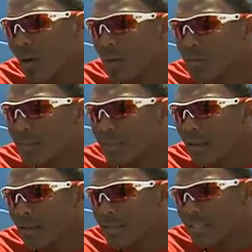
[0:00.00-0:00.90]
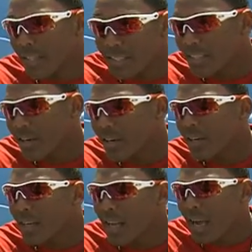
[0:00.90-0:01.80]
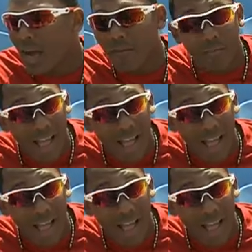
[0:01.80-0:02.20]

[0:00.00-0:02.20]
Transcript: on, um, on um, cesar on um,